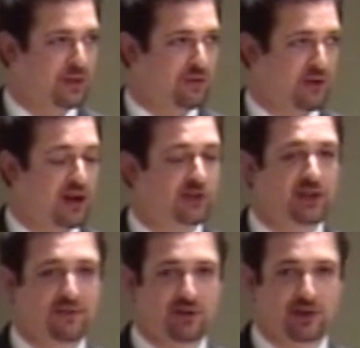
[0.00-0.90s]
It would also
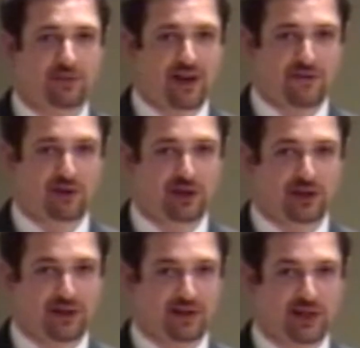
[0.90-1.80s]
give you some
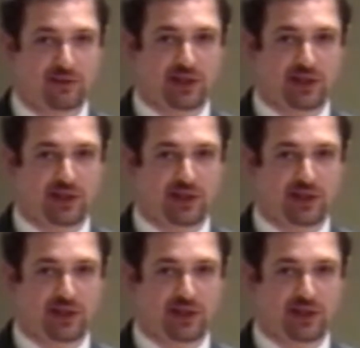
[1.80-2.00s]
leverage, as